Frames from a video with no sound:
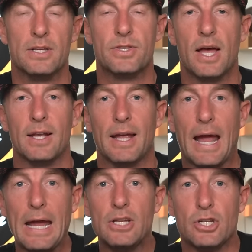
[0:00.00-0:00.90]
is that
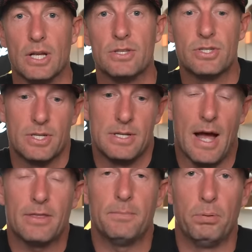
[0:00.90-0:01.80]
agents,
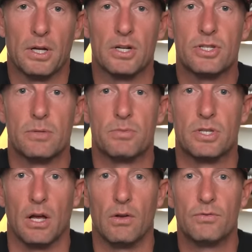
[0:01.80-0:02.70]
not the players
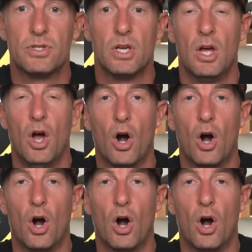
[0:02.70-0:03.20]
themselves,